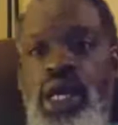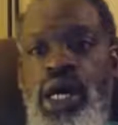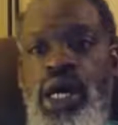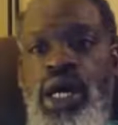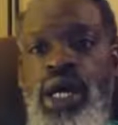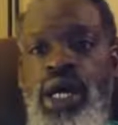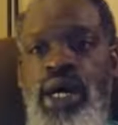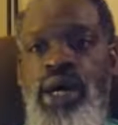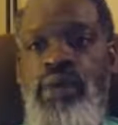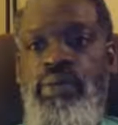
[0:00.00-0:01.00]

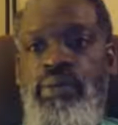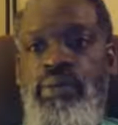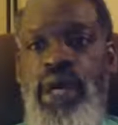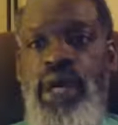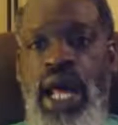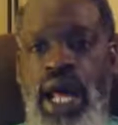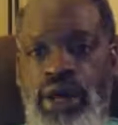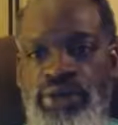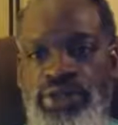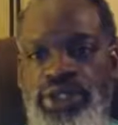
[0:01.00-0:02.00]
uh, an
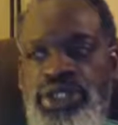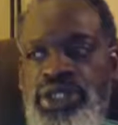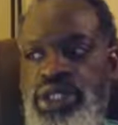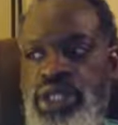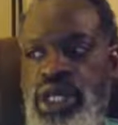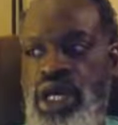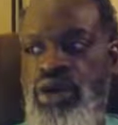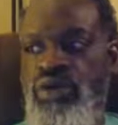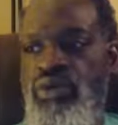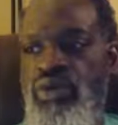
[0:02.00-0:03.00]
ounce
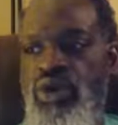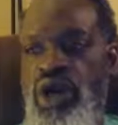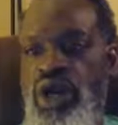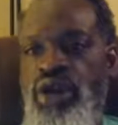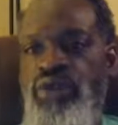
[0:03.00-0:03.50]
of water